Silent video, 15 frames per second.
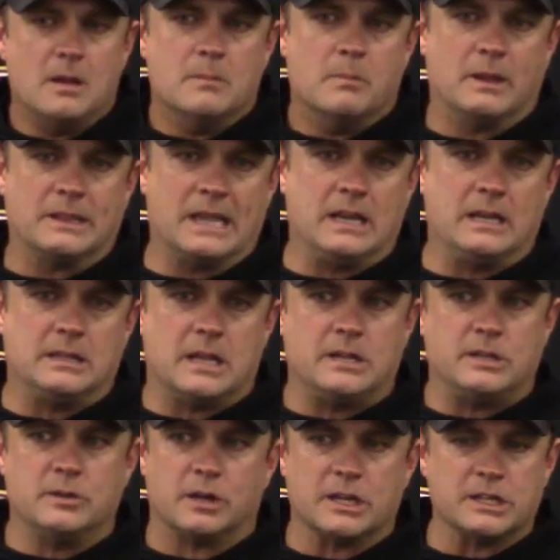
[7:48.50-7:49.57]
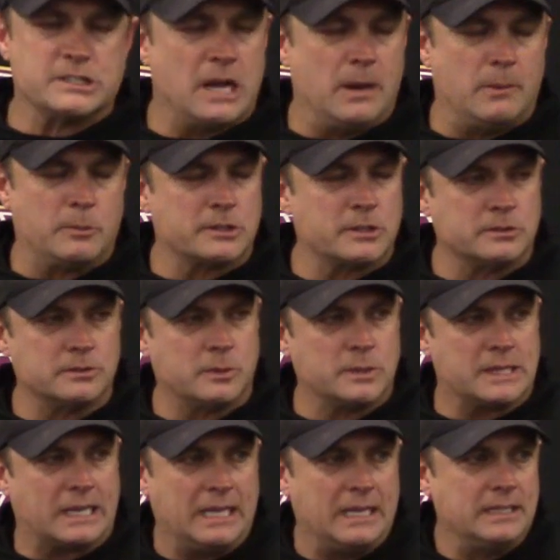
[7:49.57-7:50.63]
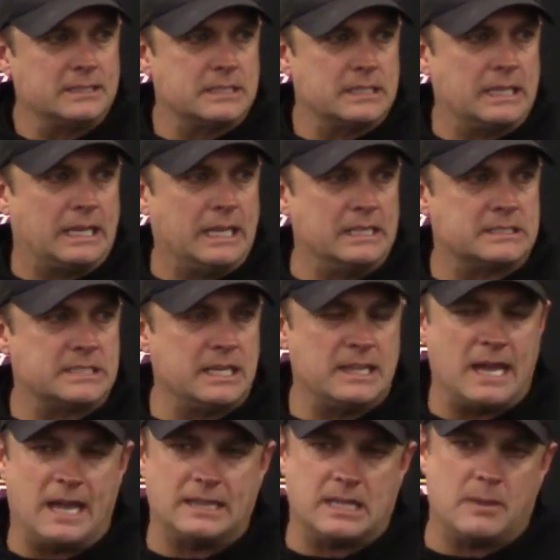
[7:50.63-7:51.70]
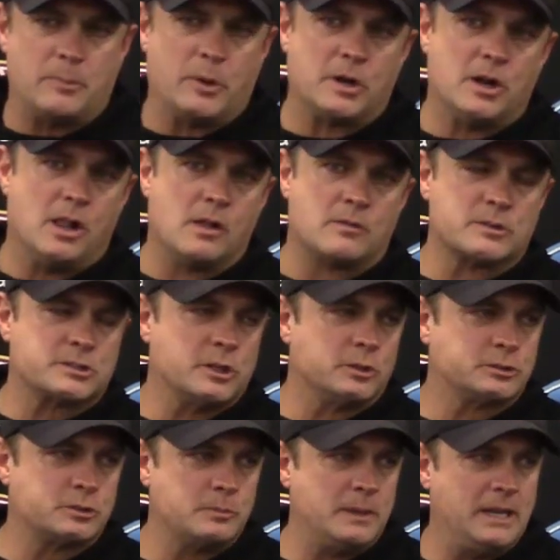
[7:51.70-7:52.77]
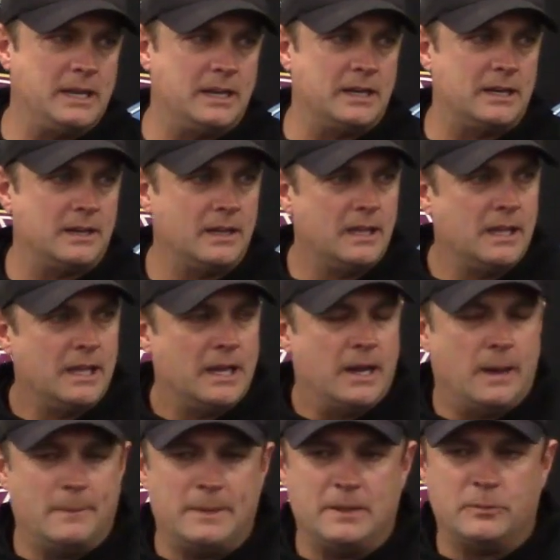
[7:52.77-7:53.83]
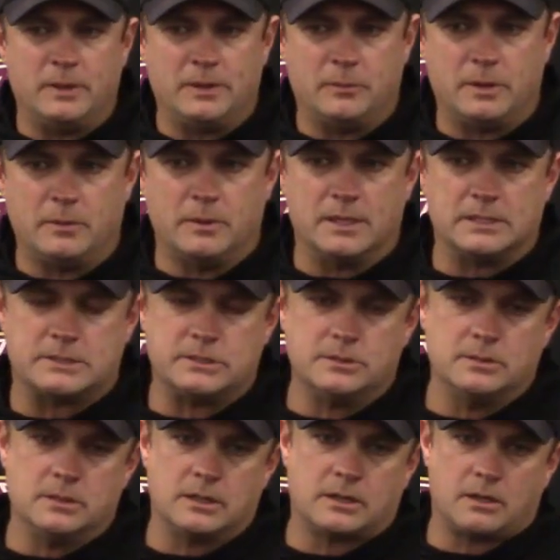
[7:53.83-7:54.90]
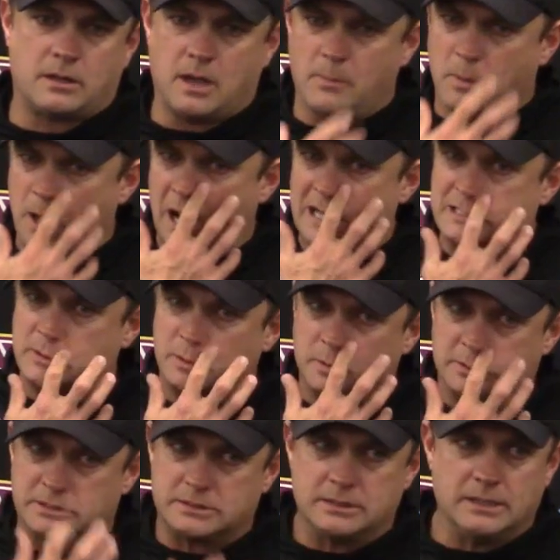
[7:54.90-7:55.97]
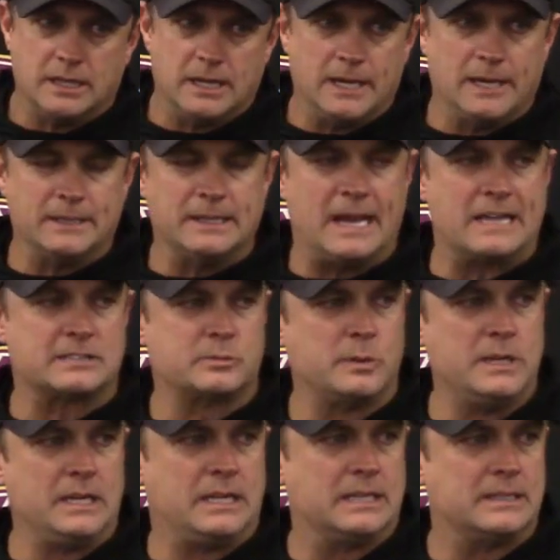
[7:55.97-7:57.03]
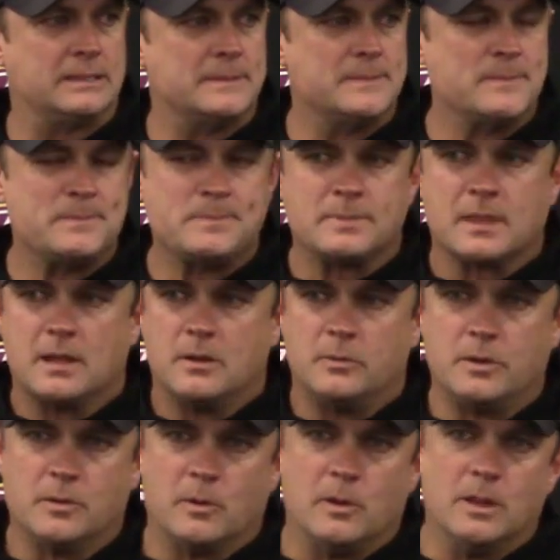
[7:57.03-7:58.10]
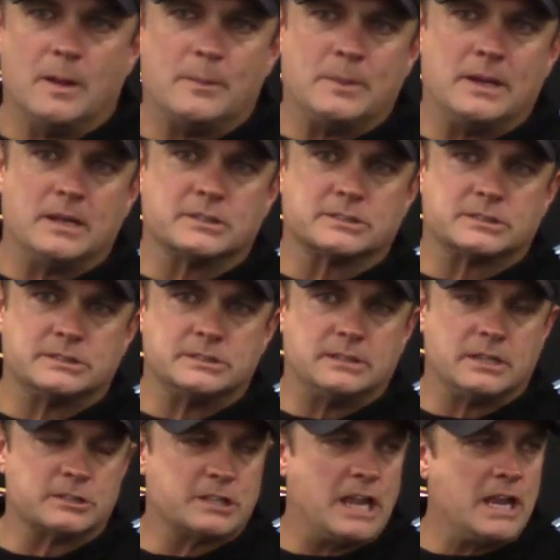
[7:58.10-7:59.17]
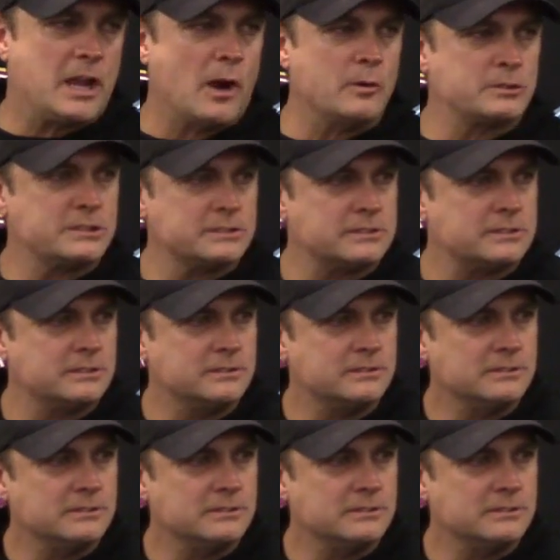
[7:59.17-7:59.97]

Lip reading: But they do a good job with the kids. And the kids see that and they put it all over social media. I mean, we went to a couple high schools last week and we roll up and there's eight coaches.